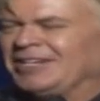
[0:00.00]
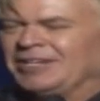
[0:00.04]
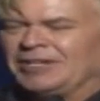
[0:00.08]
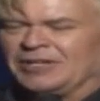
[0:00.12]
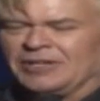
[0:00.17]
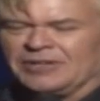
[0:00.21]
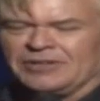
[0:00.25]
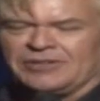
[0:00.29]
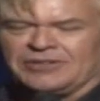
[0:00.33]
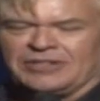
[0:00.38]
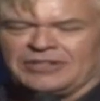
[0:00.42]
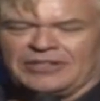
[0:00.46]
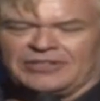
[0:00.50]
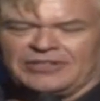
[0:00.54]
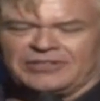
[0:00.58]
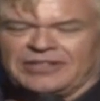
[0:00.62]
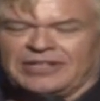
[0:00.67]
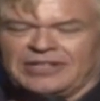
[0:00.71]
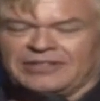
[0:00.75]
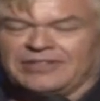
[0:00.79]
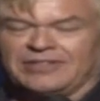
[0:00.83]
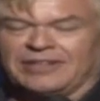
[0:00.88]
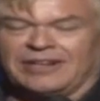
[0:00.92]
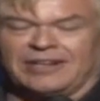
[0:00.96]
She
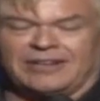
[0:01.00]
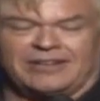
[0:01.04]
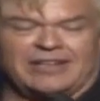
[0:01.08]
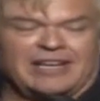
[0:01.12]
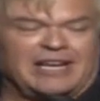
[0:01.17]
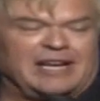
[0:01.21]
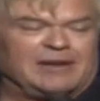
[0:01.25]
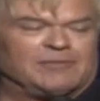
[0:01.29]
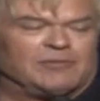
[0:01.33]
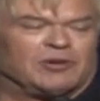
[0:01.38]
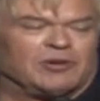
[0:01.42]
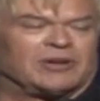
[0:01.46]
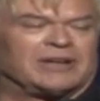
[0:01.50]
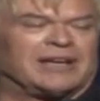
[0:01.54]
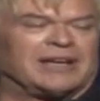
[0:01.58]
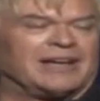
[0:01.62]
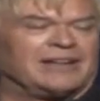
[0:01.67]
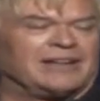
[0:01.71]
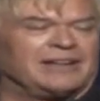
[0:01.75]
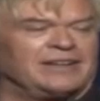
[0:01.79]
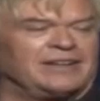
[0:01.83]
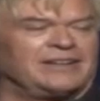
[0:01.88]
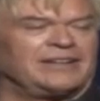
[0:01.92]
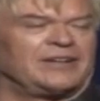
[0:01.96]
sits at a table kind
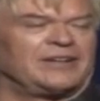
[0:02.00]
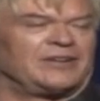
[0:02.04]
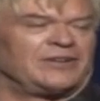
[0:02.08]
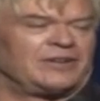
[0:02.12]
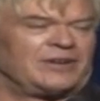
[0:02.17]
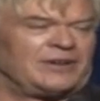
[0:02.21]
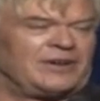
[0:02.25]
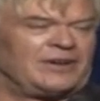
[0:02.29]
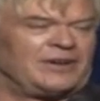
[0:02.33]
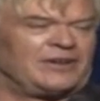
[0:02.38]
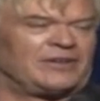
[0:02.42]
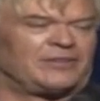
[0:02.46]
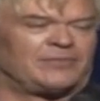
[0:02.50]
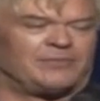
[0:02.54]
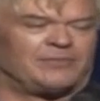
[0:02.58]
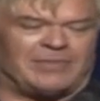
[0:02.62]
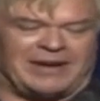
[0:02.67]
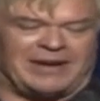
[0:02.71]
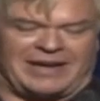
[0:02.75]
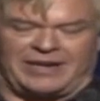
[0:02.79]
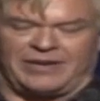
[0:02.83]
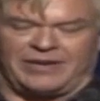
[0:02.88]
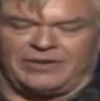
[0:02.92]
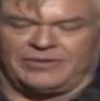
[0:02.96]
of near us
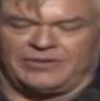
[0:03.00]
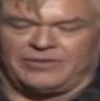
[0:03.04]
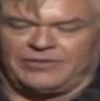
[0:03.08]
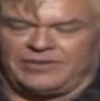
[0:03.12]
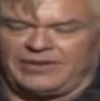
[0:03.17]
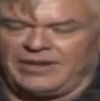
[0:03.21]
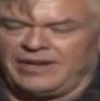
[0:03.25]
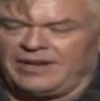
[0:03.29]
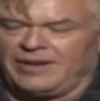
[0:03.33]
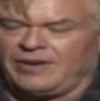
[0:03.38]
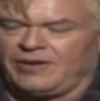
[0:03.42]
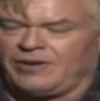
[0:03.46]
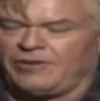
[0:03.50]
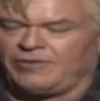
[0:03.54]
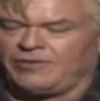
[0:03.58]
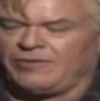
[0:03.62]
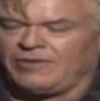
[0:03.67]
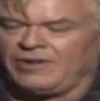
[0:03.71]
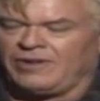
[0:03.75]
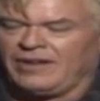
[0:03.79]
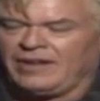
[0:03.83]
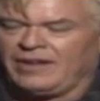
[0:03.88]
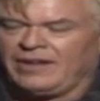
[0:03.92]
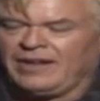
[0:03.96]
by herself.
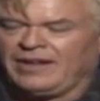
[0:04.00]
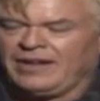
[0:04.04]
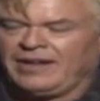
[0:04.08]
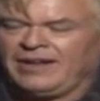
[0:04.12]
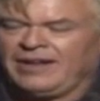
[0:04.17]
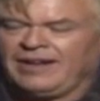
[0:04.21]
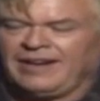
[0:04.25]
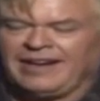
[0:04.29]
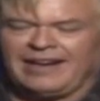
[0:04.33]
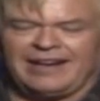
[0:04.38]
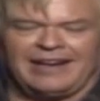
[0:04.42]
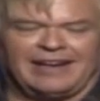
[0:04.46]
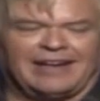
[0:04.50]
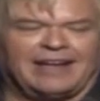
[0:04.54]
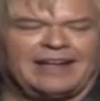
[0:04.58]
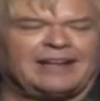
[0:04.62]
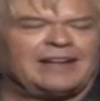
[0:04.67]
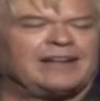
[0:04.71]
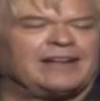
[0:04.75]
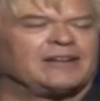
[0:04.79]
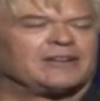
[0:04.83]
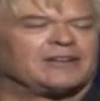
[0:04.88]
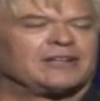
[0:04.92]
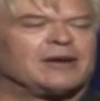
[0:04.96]
And I'd
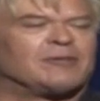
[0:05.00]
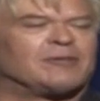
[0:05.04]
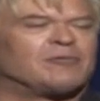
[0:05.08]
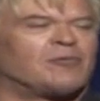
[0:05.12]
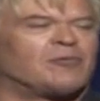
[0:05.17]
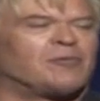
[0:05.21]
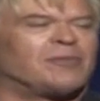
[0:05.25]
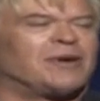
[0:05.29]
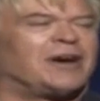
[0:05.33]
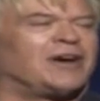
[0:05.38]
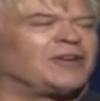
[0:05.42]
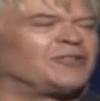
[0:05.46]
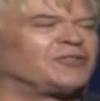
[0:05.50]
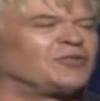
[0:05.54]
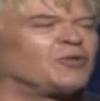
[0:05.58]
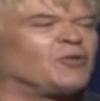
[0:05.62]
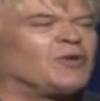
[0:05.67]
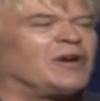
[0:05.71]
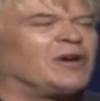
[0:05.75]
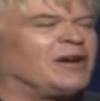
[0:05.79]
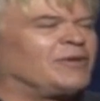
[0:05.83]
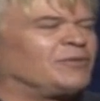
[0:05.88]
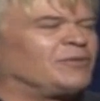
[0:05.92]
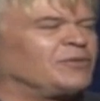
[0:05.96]
had a couple bottles of
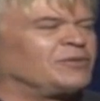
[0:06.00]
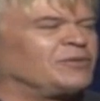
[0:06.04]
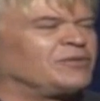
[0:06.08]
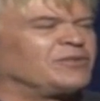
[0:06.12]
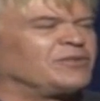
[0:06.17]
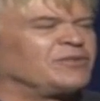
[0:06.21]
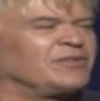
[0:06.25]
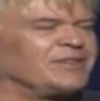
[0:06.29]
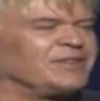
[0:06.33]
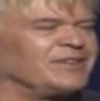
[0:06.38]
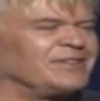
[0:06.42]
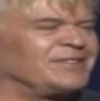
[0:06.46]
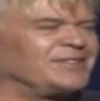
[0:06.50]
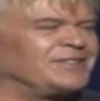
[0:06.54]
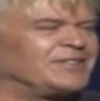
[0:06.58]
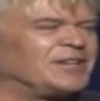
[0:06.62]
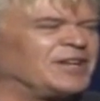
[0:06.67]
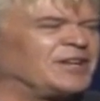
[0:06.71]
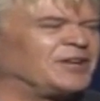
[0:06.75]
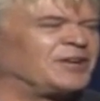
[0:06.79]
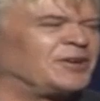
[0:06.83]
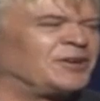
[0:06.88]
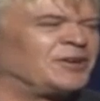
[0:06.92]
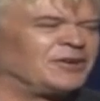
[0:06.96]
wine with
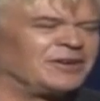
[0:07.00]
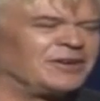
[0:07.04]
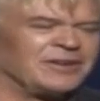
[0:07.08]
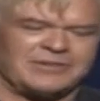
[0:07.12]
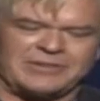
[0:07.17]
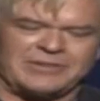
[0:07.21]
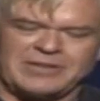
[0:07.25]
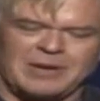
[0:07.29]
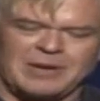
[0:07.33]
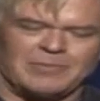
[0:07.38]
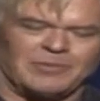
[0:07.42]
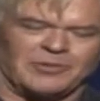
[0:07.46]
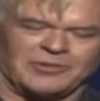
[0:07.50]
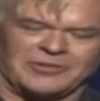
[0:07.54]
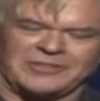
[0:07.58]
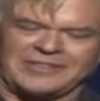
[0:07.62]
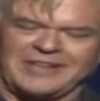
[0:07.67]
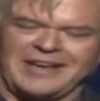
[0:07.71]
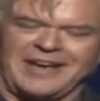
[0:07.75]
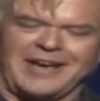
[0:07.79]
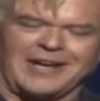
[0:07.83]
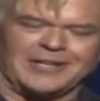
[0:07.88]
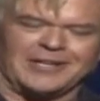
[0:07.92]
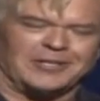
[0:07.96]
dinner and a couple
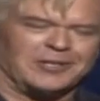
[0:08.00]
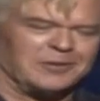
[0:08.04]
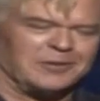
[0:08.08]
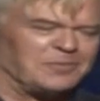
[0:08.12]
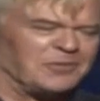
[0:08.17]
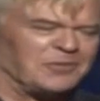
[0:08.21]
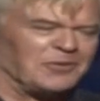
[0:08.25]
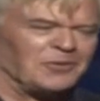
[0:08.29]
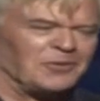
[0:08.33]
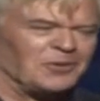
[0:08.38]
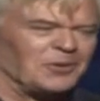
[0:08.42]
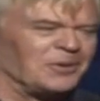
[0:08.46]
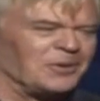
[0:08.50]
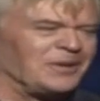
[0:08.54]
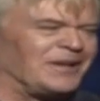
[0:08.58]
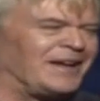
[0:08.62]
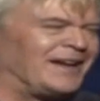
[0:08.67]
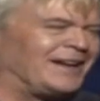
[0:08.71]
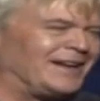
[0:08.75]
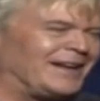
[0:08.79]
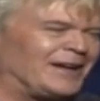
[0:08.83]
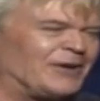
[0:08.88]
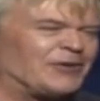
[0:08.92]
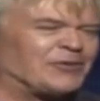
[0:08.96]
scotches before that,
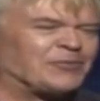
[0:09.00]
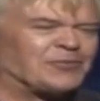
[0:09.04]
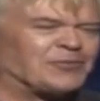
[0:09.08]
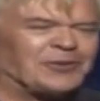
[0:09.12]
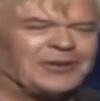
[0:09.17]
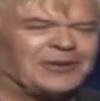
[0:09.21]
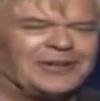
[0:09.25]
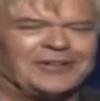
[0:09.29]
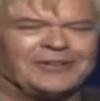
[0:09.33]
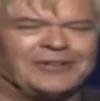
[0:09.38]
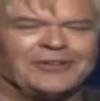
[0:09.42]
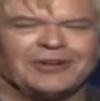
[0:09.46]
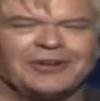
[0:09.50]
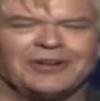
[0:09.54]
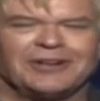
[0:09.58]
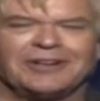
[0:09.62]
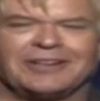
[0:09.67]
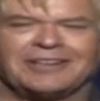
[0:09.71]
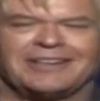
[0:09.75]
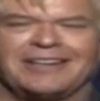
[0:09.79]
and I was pretty drunk.